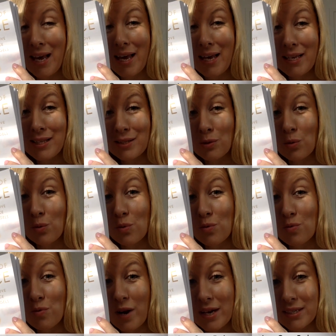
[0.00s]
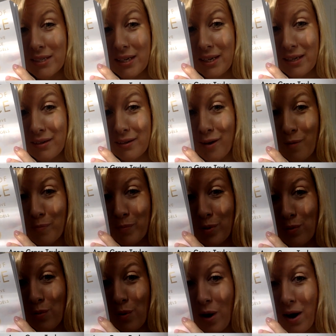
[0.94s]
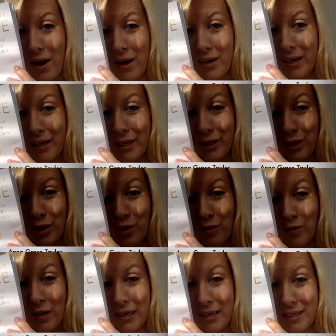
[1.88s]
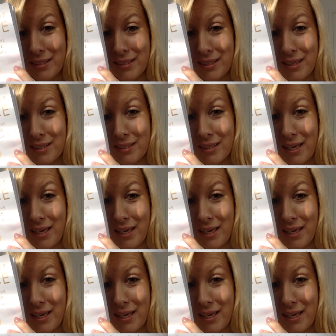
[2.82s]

It's already number one in new releases